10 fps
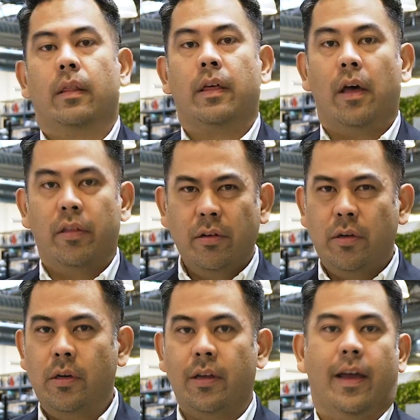The other
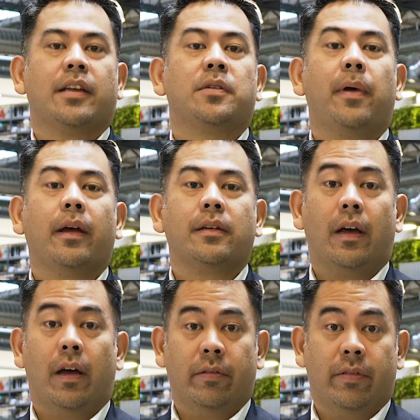unique aspect
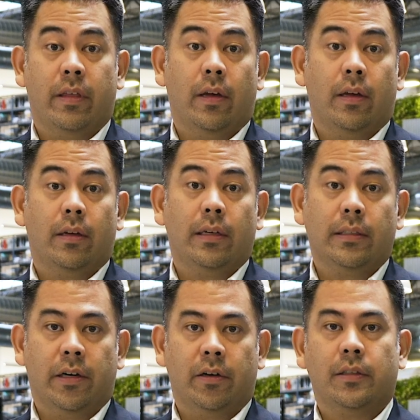of the
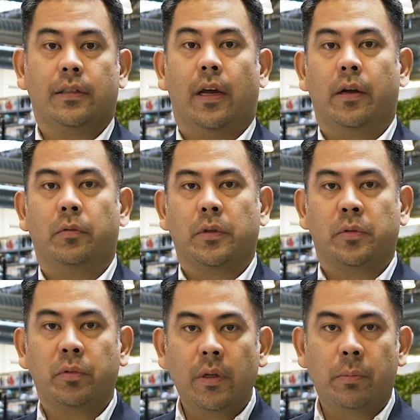interior design was
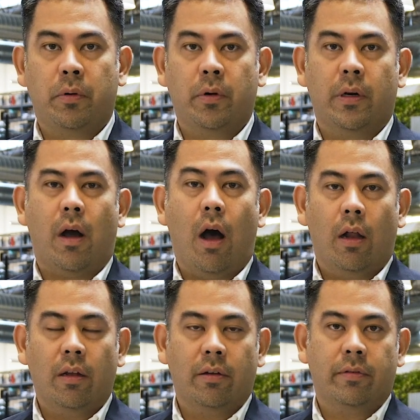really putting
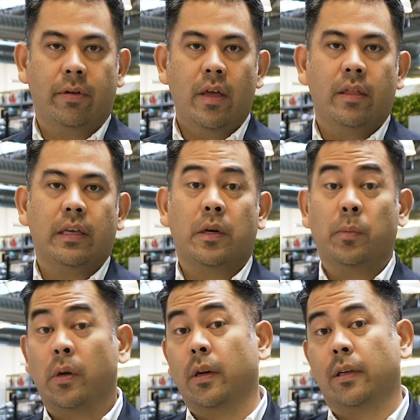all of the
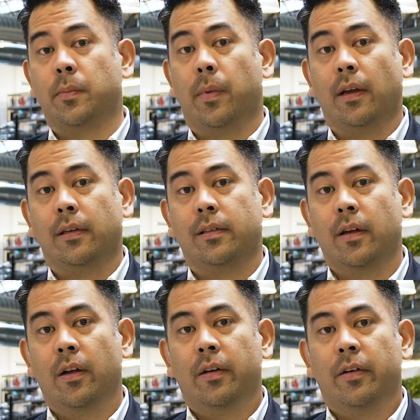community space
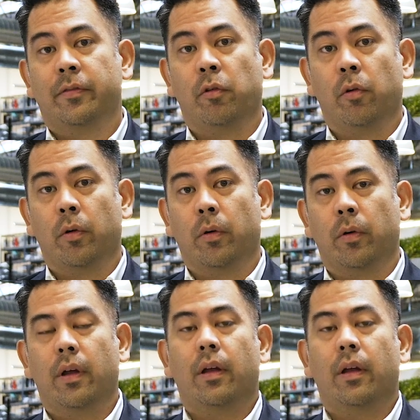for